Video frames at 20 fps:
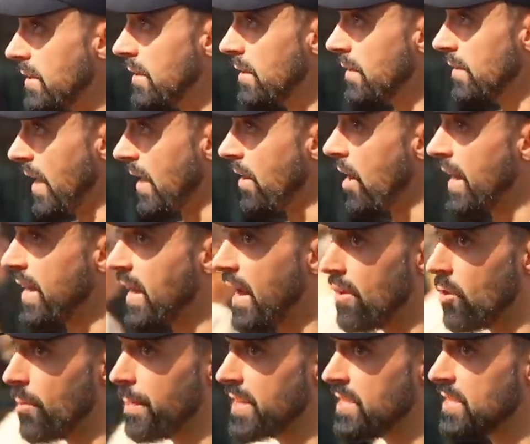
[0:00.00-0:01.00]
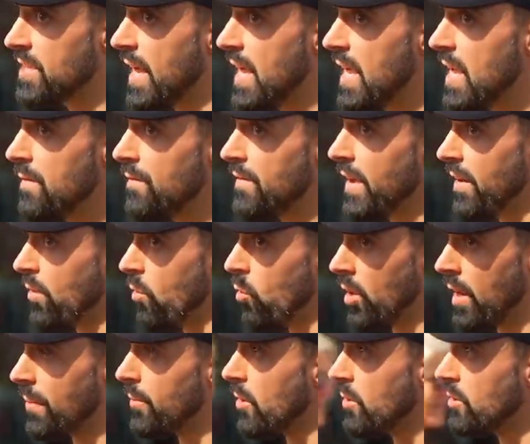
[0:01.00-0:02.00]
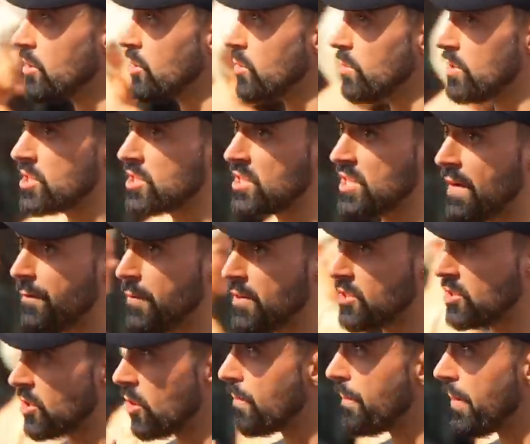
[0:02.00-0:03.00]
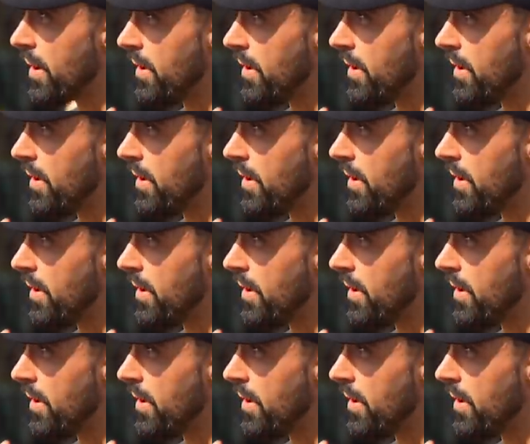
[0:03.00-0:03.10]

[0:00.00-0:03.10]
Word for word: yeah. that I cannot be saved, yeah. all I'm going to do is suffer. So